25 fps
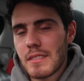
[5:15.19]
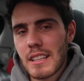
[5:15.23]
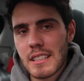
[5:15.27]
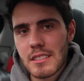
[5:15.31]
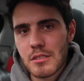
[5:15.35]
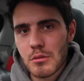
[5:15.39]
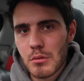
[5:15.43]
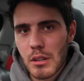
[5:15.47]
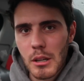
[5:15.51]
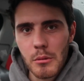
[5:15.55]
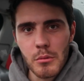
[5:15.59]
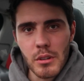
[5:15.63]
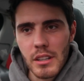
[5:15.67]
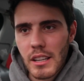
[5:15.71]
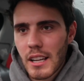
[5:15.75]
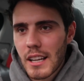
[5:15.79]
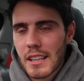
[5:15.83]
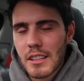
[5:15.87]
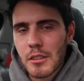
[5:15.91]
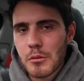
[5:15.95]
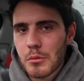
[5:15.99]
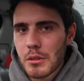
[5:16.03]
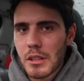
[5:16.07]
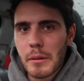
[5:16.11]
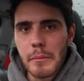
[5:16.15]
That's all I wanted.
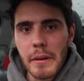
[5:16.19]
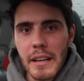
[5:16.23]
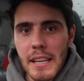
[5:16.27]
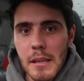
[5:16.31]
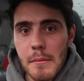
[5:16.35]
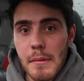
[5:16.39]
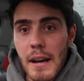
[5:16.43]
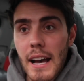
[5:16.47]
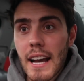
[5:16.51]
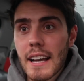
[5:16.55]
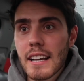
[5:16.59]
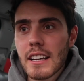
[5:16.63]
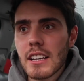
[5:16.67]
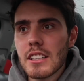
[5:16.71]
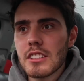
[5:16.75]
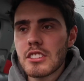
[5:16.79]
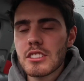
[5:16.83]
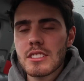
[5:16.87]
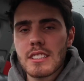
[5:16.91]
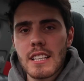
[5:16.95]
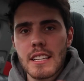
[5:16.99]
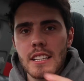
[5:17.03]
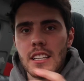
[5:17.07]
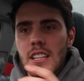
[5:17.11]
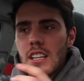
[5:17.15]
I don't want the money back. I
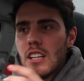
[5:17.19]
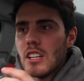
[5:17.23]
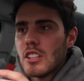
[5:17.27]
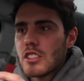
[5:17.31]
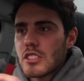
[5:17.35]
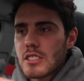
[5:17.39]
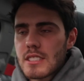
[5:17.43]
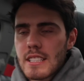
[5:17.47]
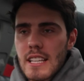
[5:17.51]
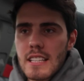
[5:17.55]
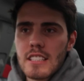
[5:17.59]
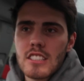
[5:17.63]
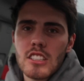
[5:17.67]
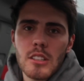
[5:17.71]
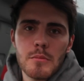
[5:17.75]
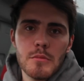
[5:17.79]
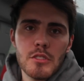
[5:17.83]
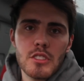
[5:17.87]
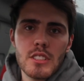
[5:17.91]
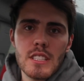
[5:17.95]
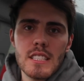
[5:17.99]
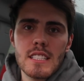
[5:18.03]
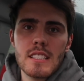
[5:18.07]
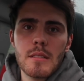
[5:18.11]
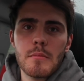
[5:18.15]
just said, just next time
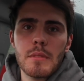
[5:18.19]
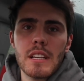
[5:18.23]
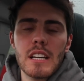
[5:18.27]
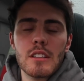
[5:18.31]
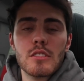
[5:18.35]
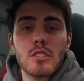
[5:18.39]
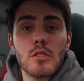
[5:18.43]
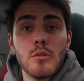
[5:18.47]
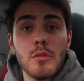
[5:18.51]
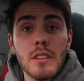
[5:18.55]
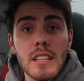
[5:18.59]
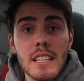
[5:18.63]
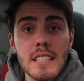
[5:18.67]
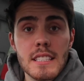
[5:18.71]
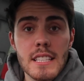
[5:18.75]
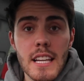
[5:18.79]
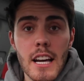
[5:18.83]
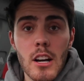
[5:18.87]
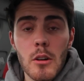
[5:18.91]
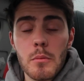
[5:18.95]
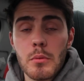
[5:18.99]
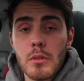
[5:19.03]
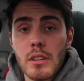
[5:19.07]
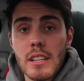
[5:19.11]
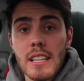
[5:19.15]
you see somebody else who needs
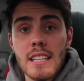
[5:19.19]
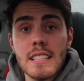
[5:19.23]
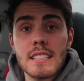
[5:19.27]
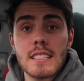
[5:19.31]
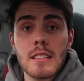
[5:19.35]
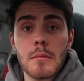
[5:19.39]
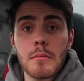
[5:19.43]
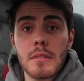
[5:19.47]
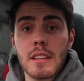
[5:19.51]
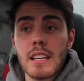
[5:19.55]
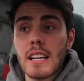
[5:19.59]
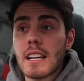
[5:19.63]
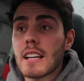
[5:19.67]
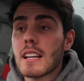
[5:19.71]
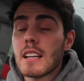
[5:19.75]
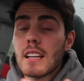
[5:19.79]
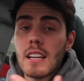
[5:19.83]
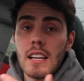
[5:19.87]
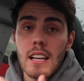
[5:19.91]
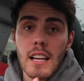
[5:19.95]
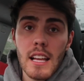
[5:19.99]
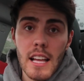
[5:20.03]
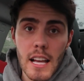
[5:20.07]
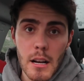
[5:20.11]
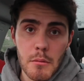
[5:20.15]
help or needs something,
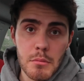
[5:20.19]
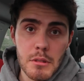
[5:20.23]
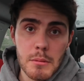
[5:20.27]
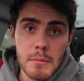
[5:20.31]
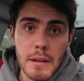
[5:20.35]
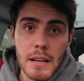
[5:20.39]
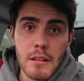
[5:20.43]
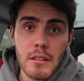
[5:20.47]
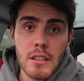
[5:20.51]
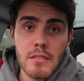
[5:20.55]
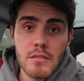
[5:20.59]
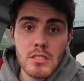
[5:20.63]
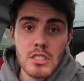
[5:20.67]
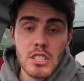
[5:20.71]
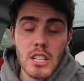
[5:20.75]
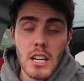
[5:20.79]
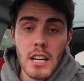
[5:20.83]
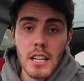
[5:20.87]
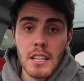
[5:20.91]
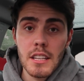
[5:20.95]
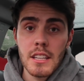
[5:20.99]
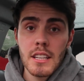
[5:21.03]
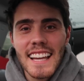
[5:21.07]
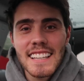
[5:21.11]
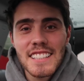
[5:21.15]
help them out in return.